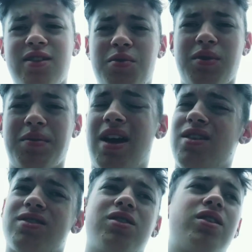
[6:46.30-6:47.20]
is what my
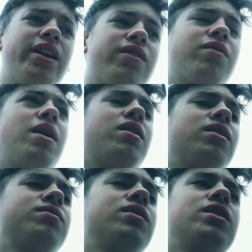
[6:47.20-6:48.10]
hair's gonna look like from now
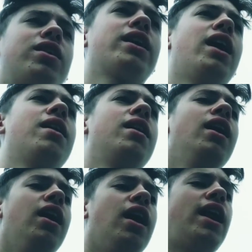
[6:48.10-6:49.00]
on until I get
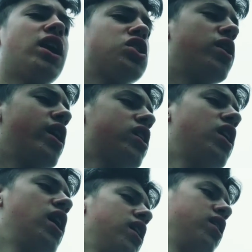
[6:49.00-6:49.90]
an actual haircut